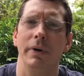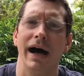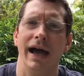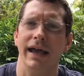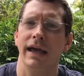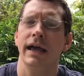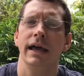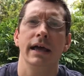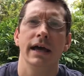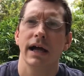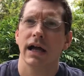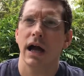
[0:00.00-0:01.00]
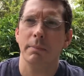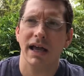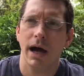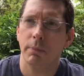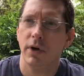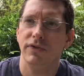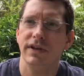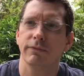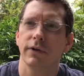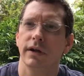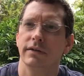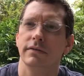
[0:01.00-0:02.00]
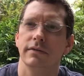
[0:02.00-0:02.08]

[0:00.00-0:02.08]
by coming up with different